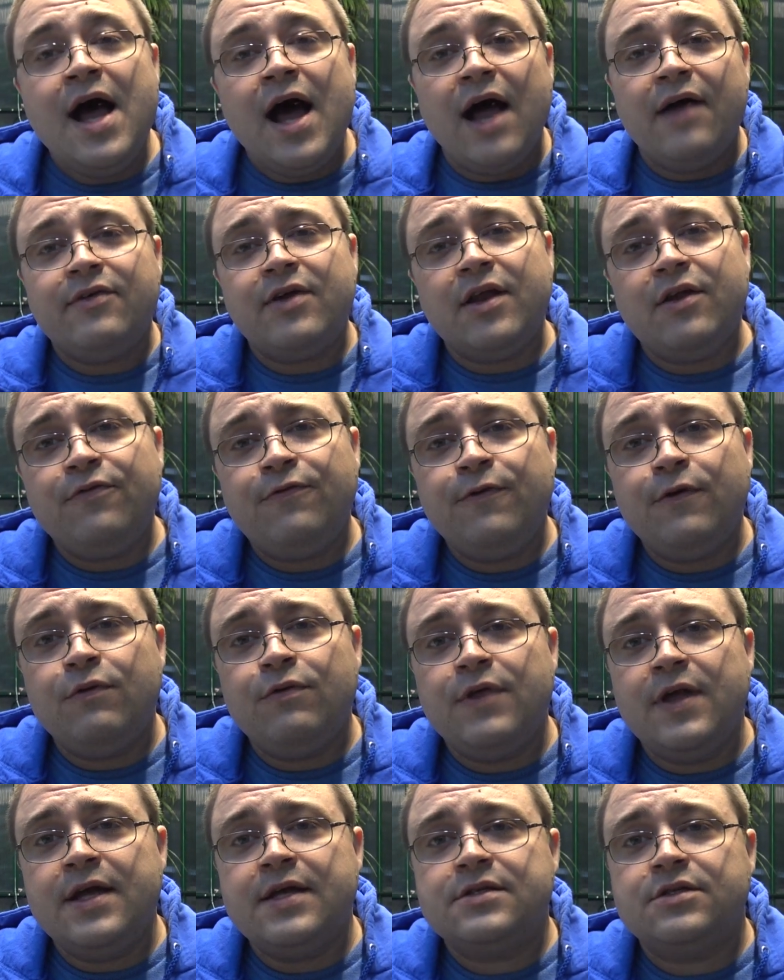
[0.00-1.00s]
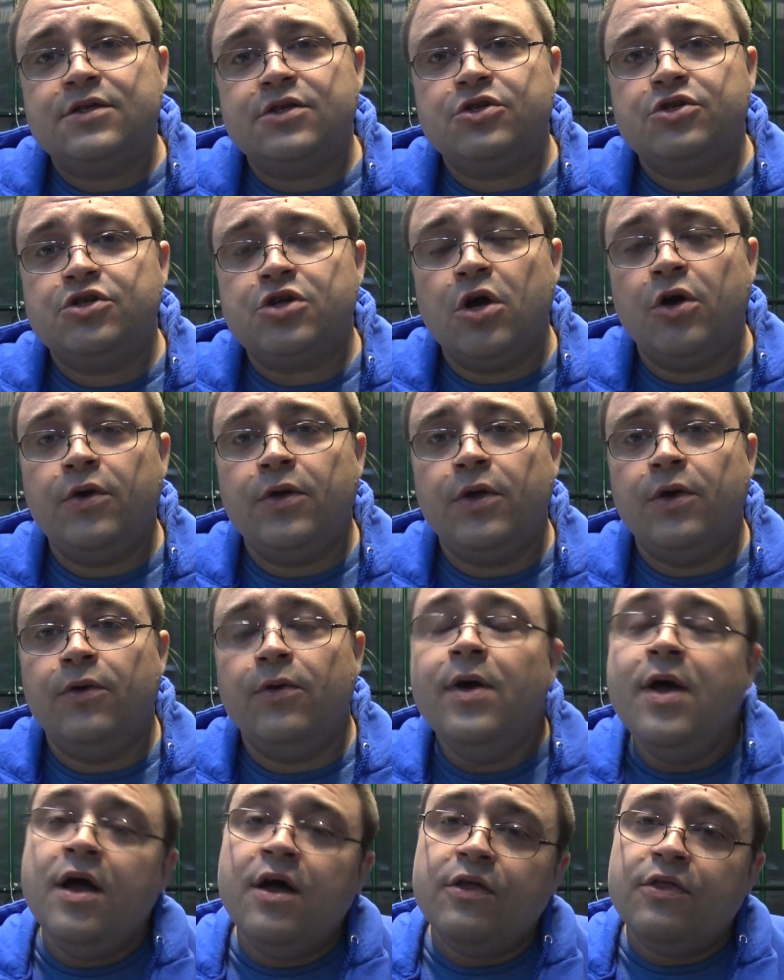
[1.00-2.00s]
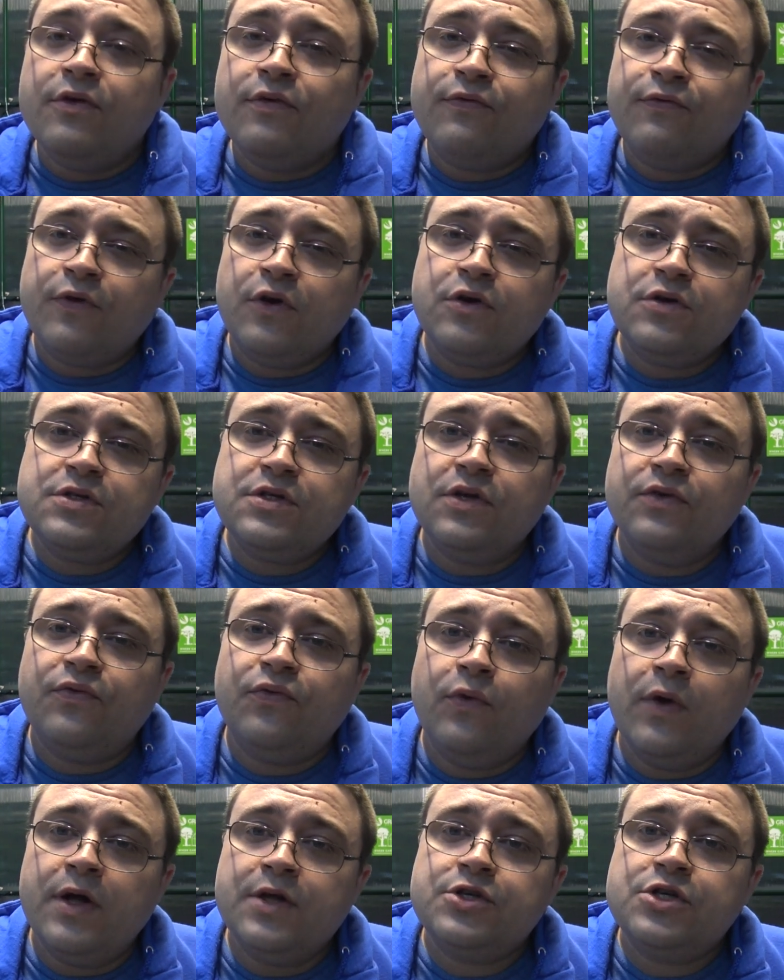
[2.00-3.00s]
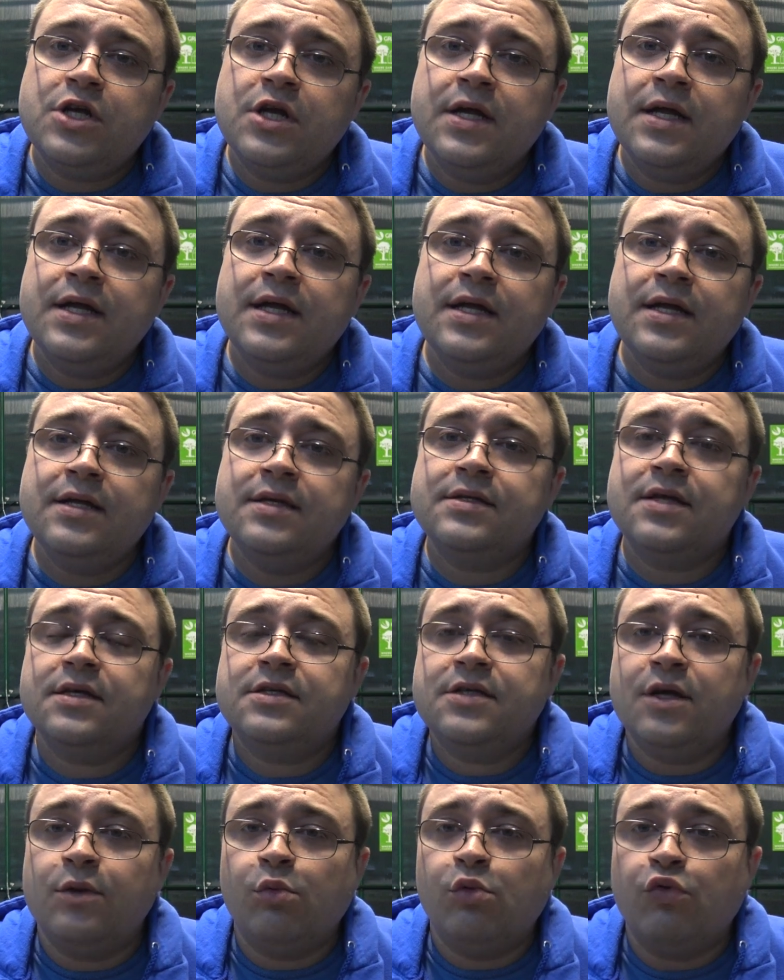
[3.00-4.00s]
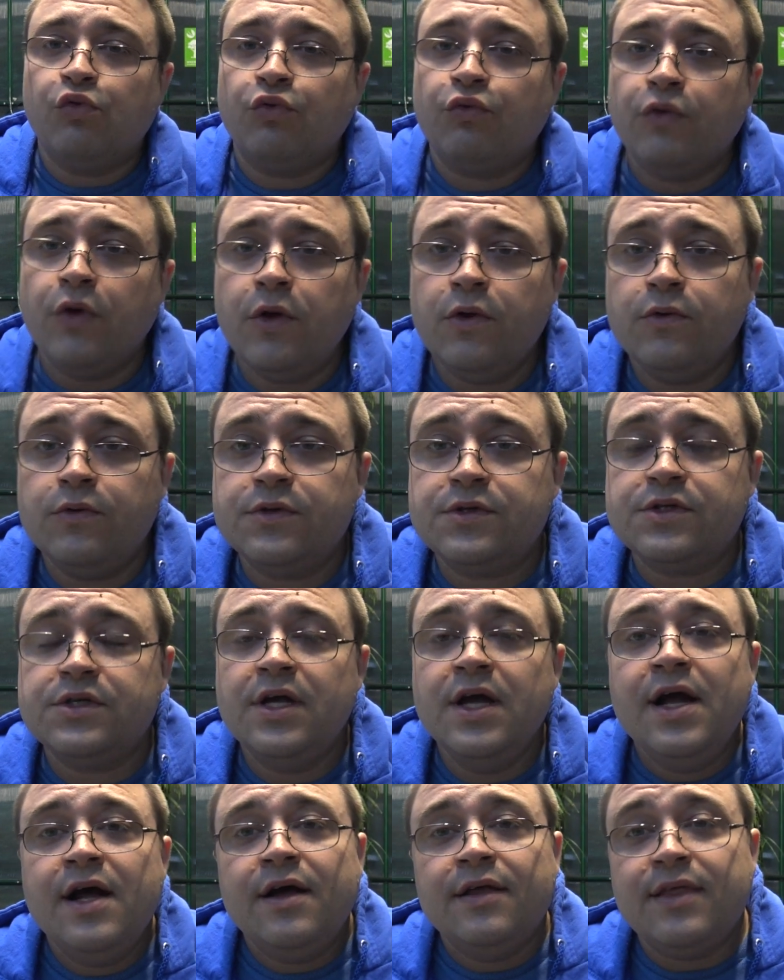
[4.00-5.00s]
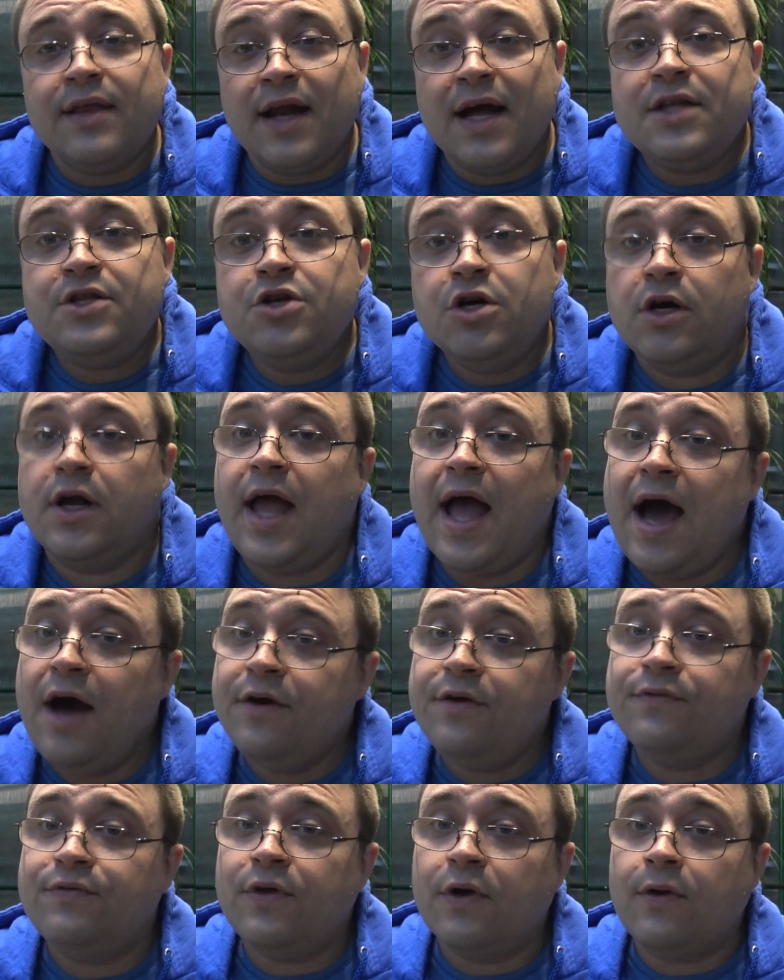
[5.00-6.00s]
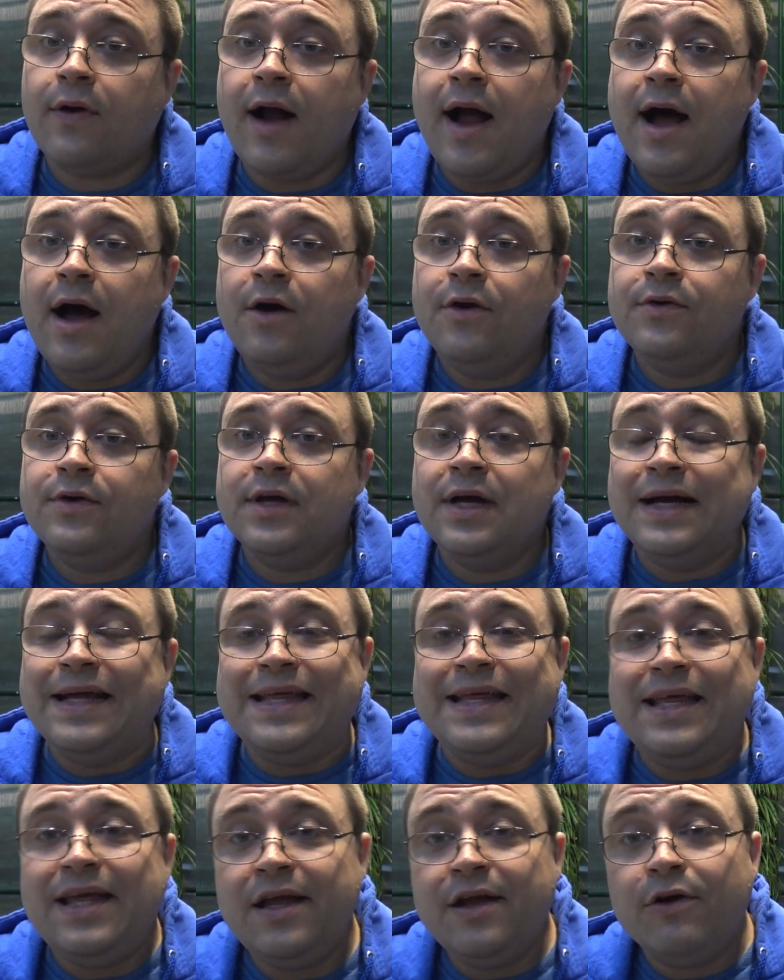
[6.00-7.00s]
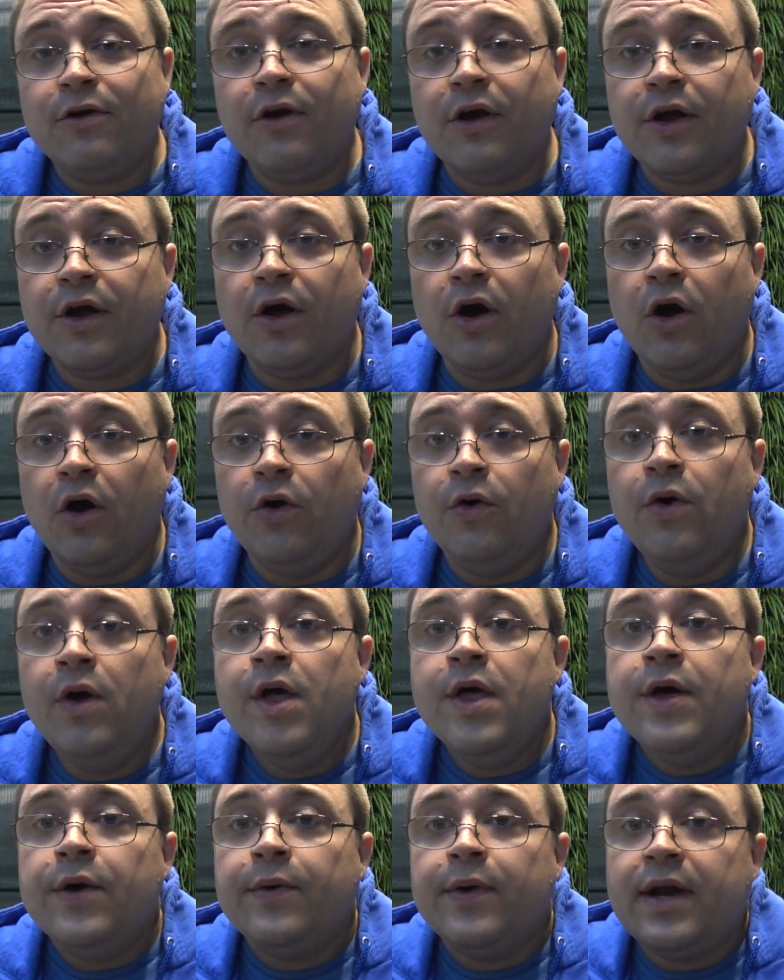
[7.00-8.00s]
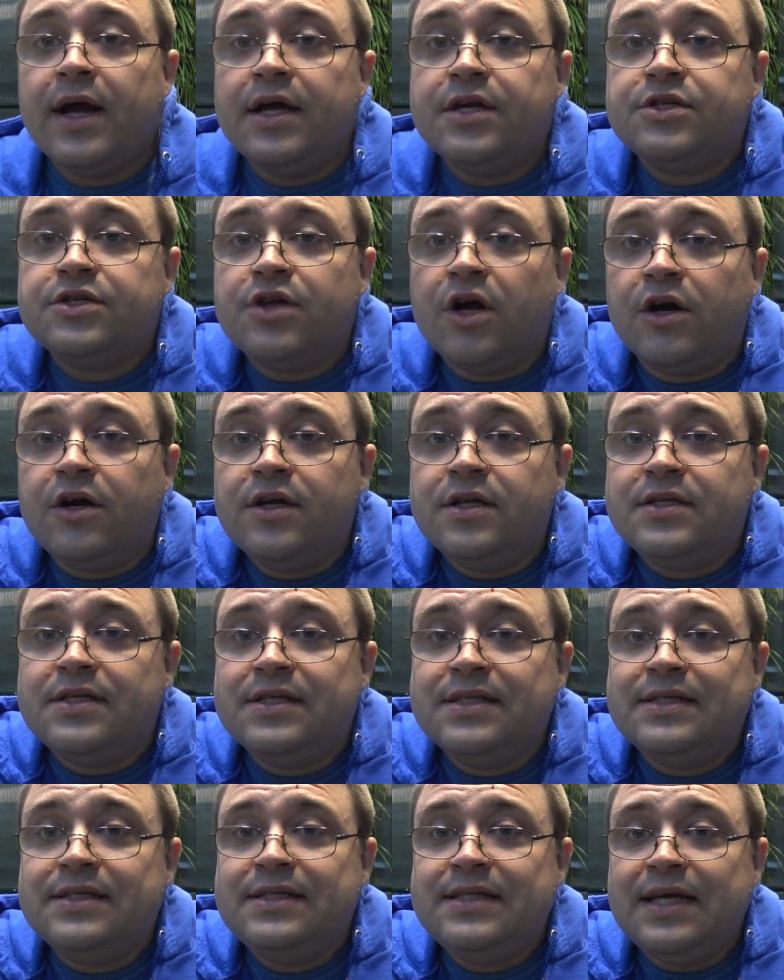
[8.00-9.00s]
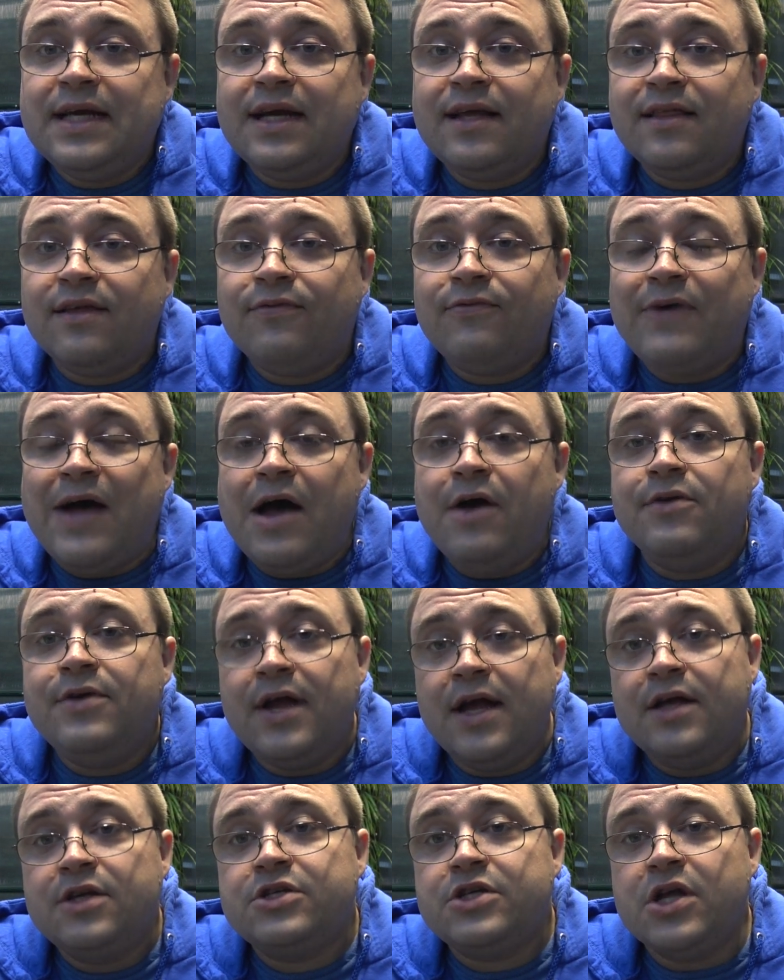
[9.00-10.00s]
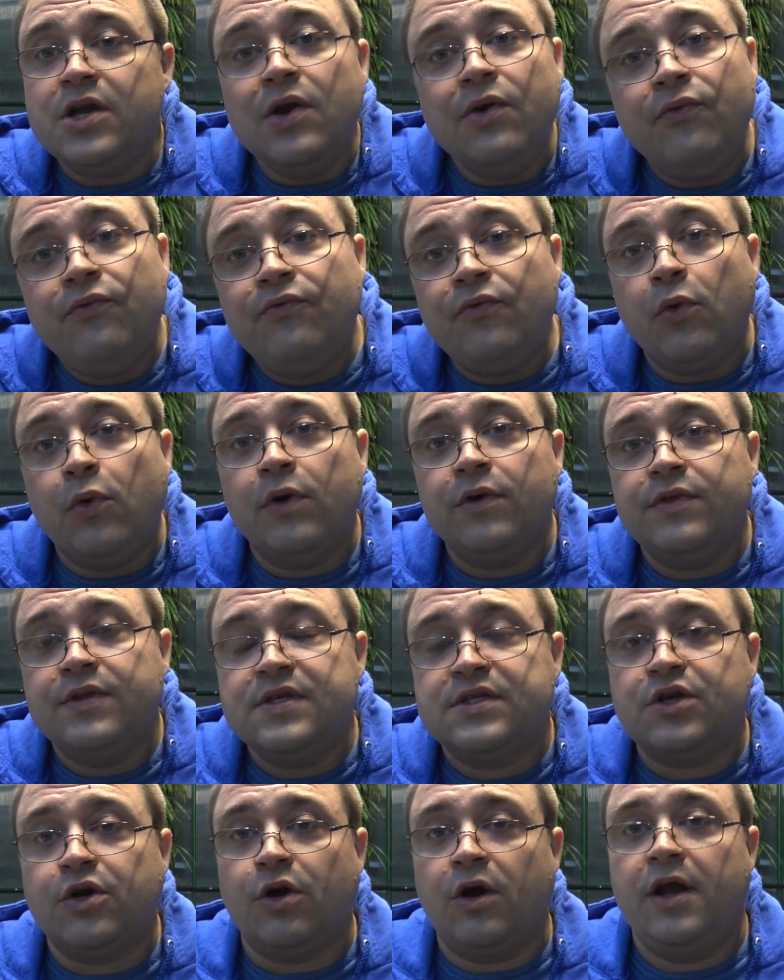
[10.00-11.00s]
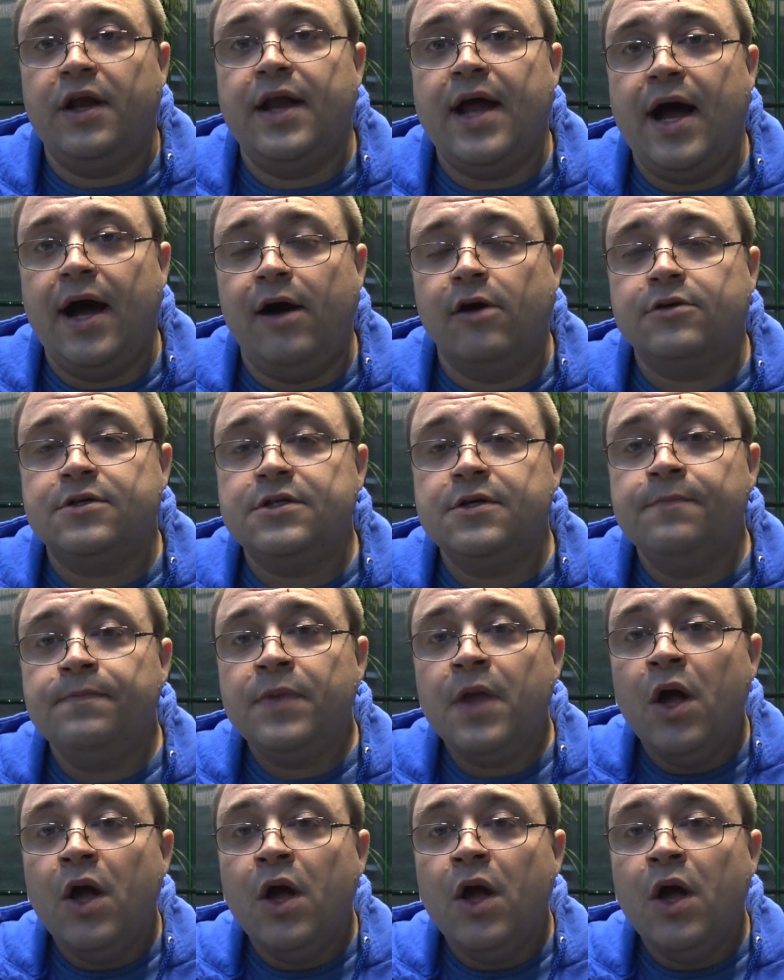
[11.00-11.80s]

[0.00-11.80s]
I've got a few things to show you, the first of which is some roots that I took out of the ground a year ago when I started to dig the foundation for this greenhouse.